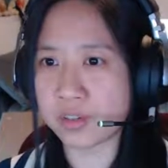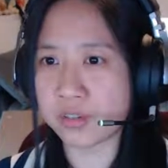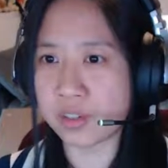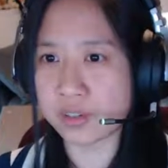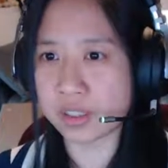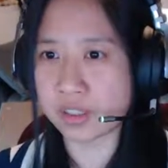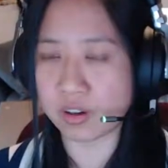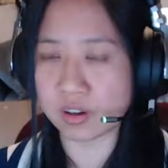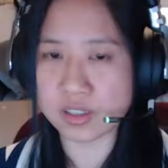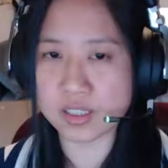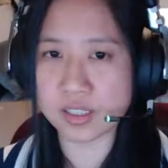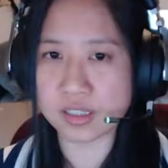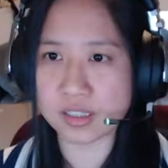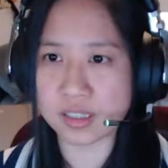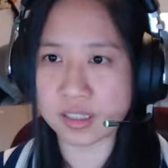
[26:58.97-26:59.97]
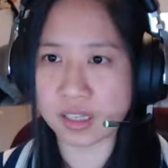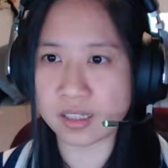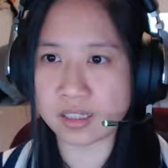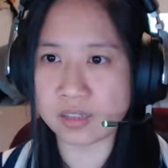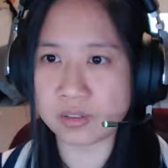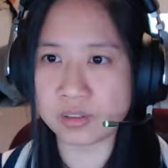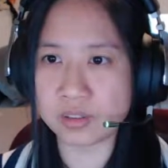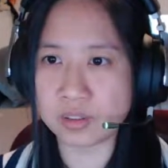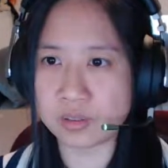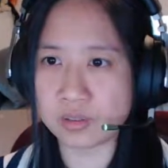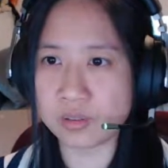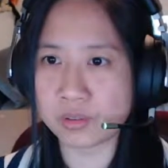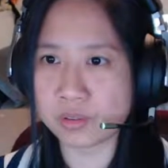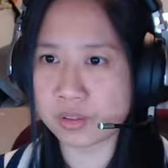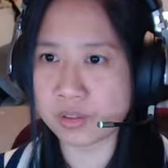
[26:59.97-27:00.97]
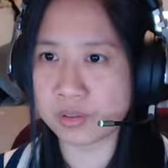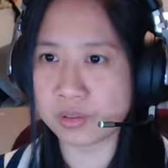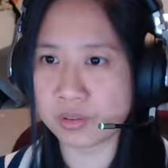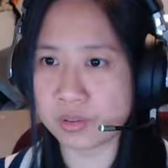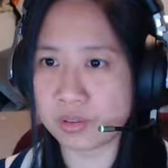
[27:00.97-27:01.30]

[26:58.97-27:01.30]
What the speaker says: very toxic, that could also